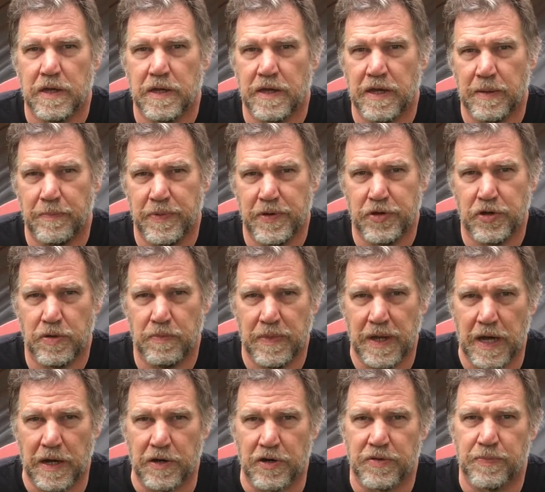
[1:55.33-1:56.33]
Temperature
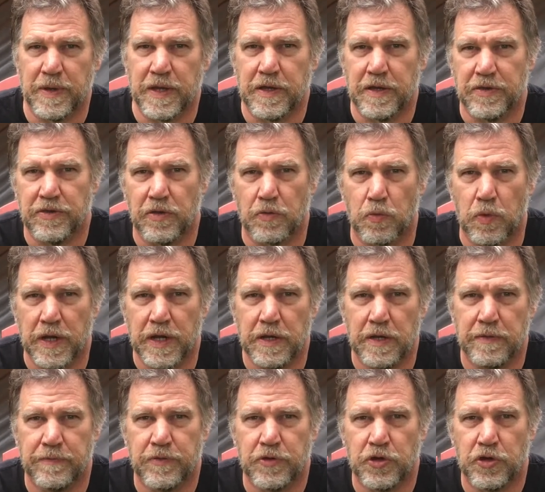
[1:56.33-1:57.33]
matters because the rate
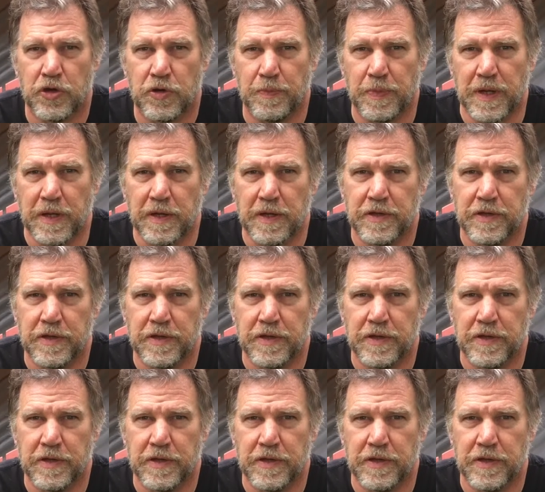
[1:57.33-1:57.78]
of chirping